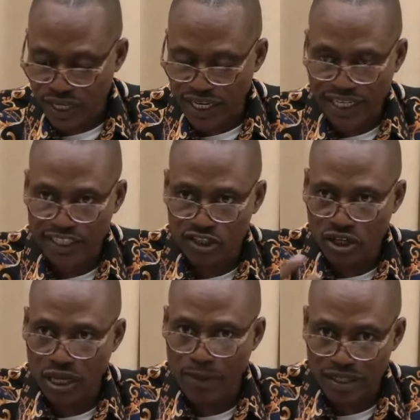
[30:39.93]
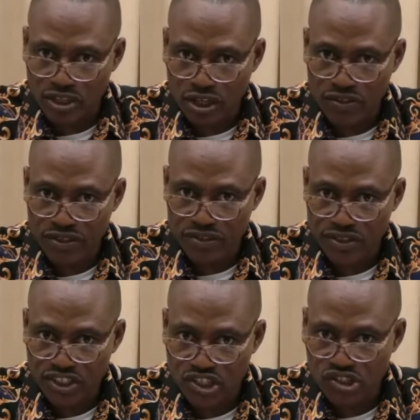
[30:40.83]
And that is talking about
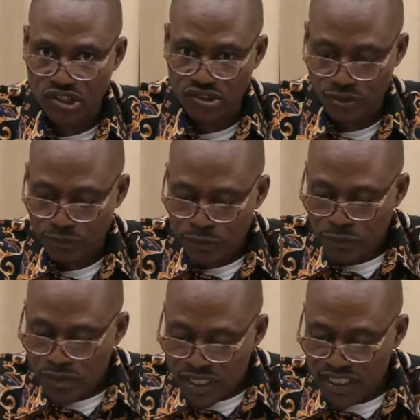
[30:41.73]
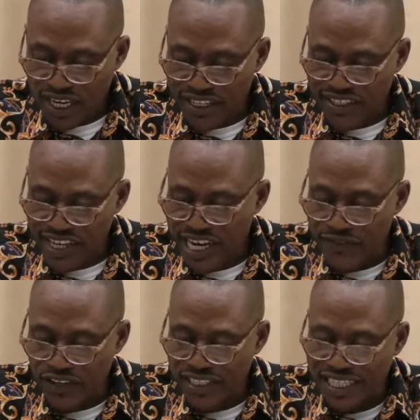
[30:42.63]
doctrines, teachings. It says,
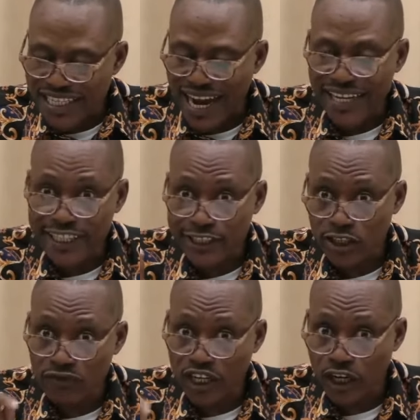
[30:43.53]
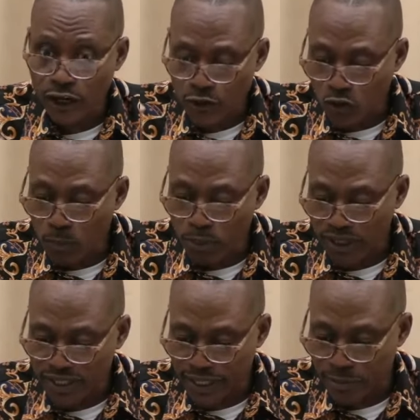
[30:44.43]
even denying the sovereign Lord who
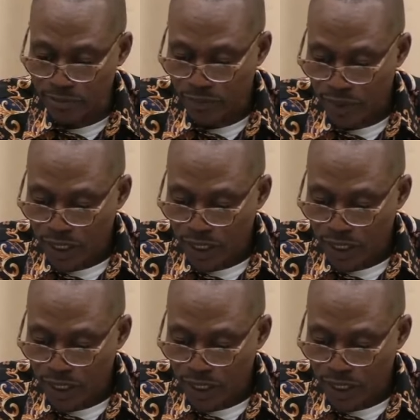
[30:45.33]
bought them,